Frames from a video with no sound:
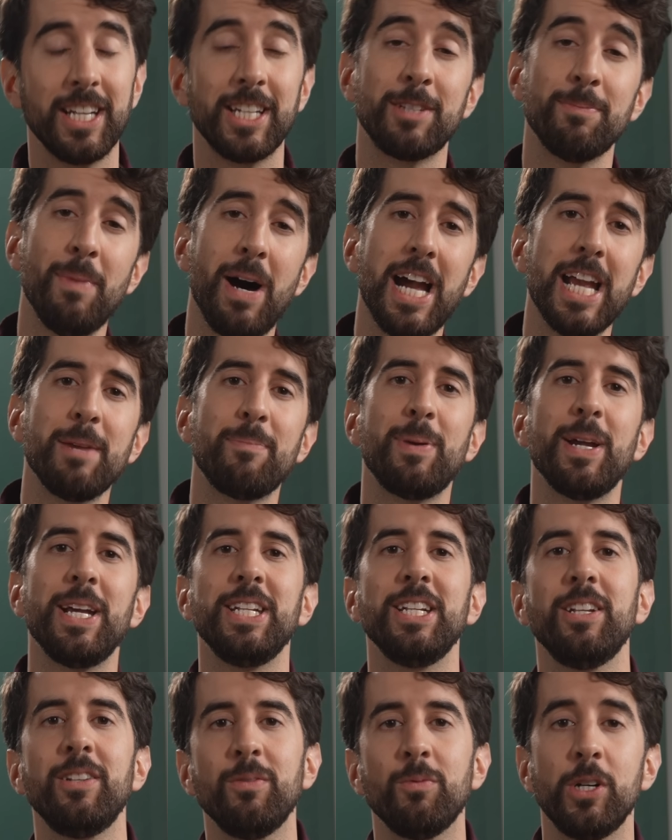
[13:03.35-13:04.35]
it's my
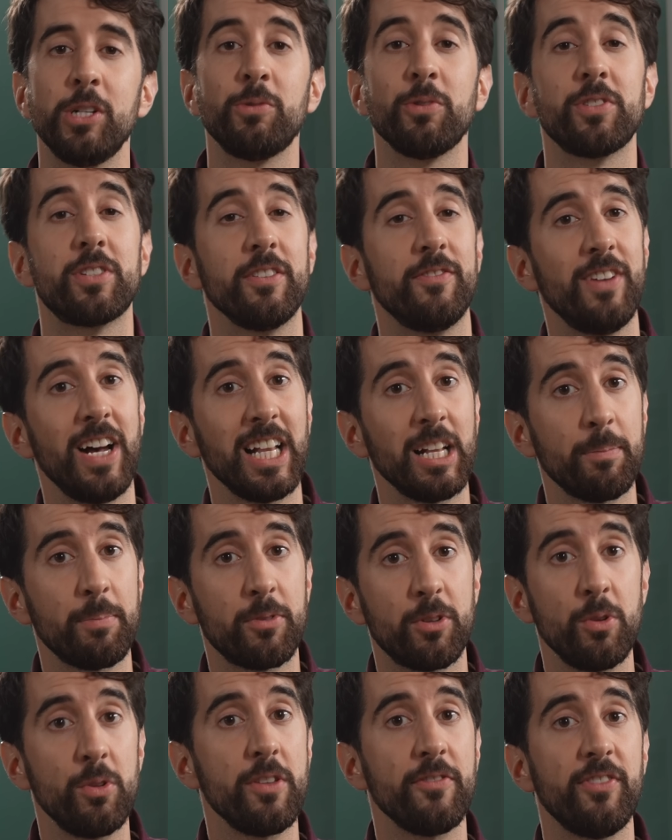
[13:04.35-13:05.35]
opinion, which was developed
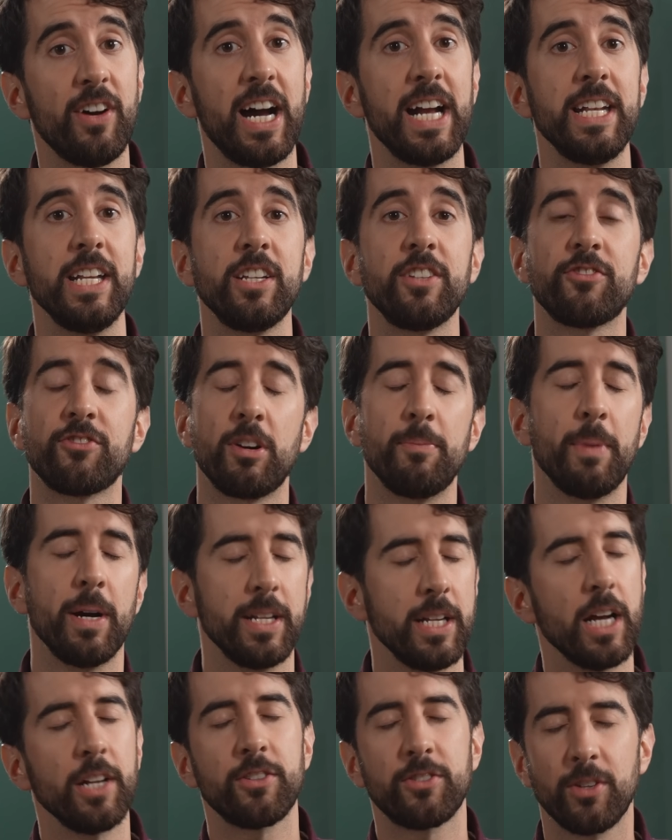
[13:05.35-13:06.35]
through the findings from my
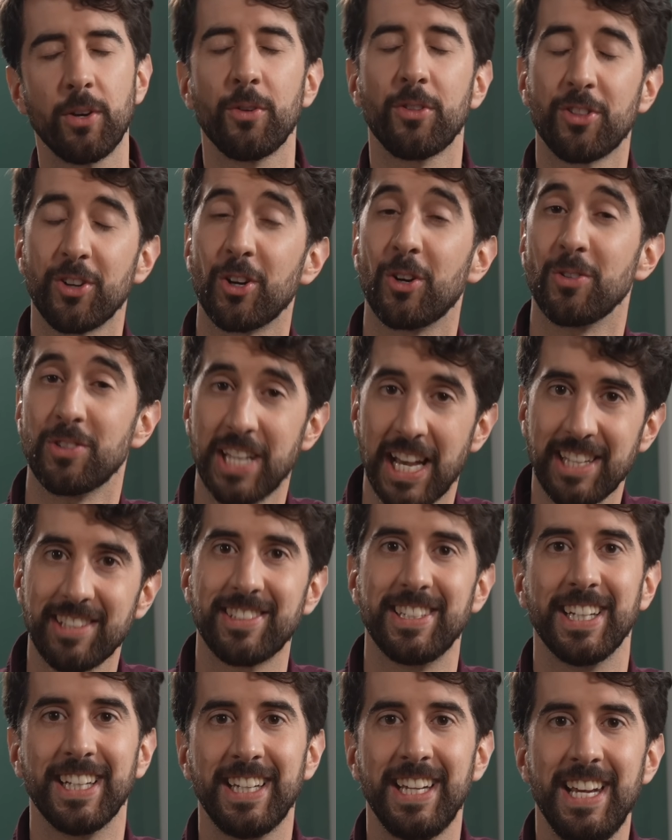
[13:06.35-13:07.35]
not so thorough
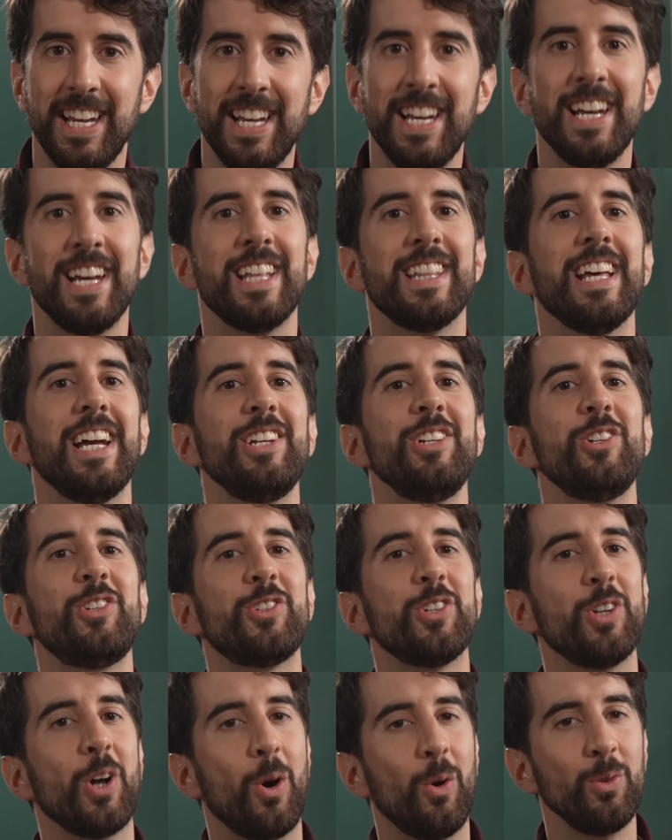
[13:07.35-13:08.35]
testing, that you
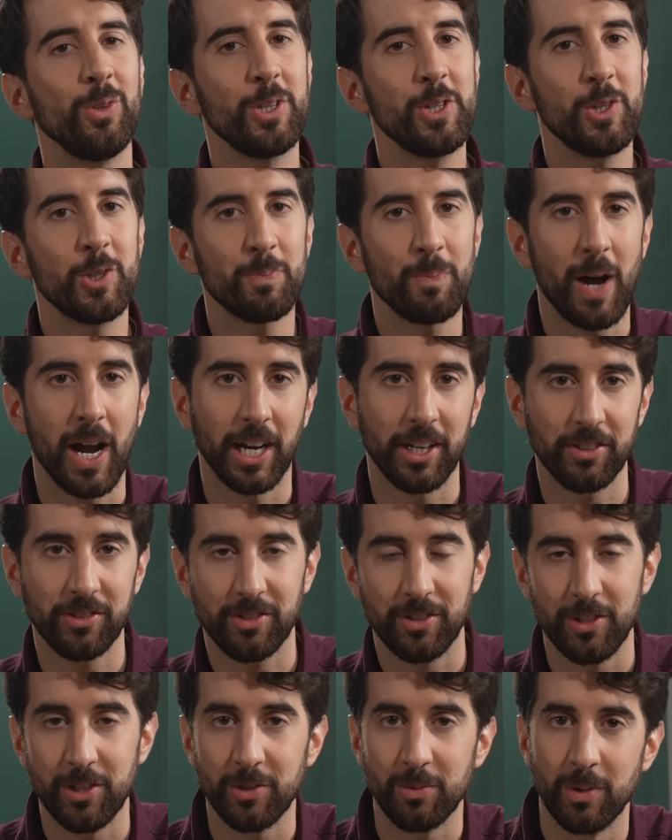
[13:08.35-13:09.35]
should only use pocket
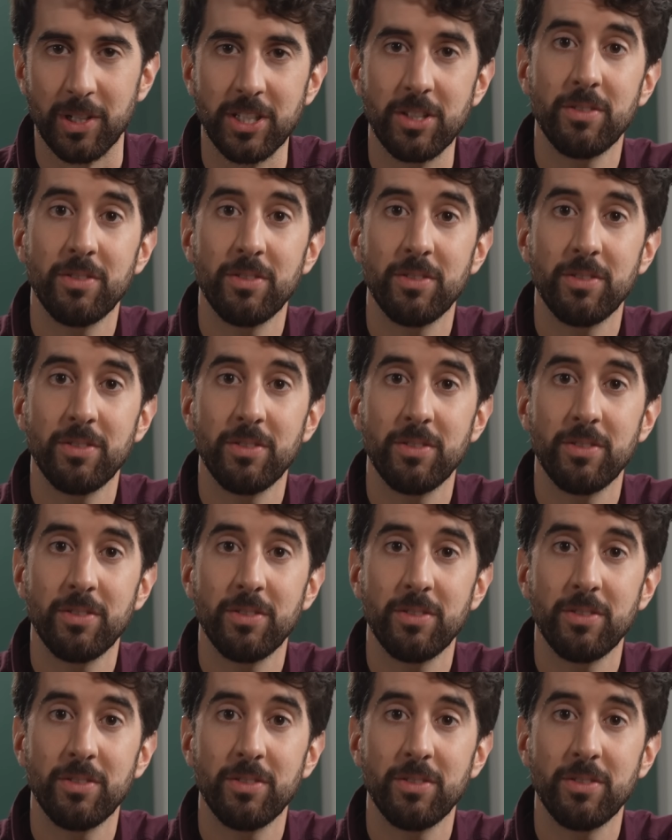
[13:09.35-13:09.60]
screws when